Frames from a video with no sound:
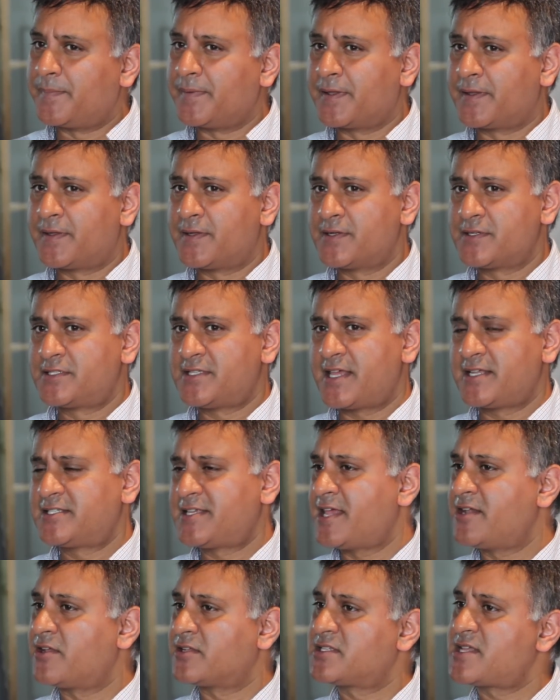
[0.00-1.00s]
because they
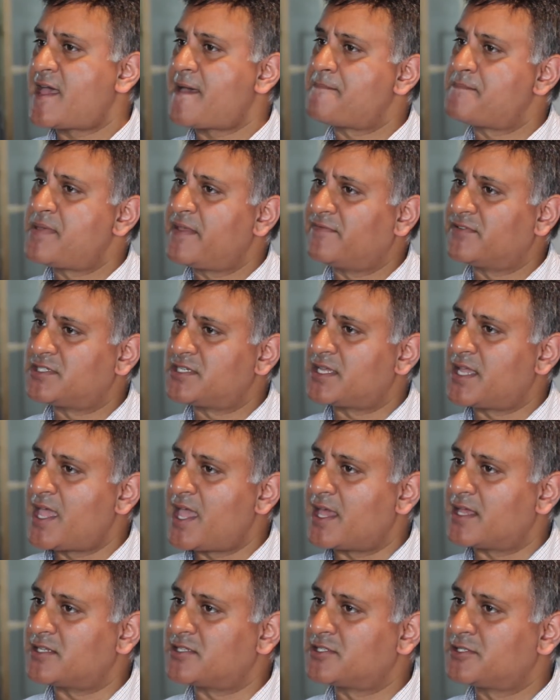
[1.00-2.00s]
tend not to have pivoting
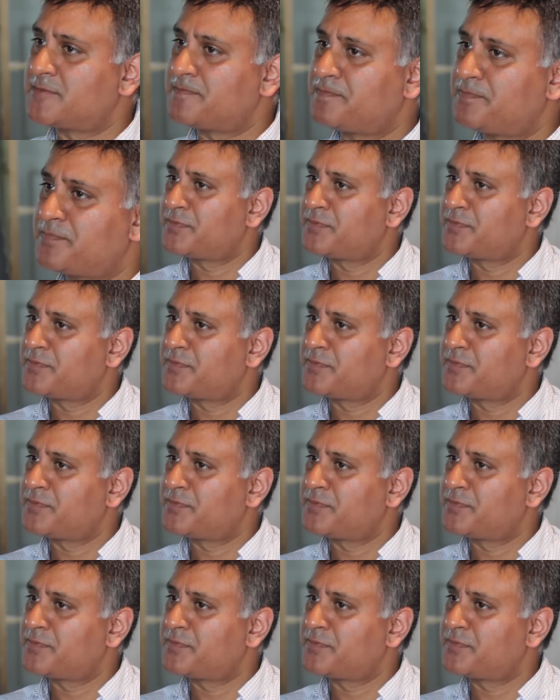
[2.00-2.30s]
heads.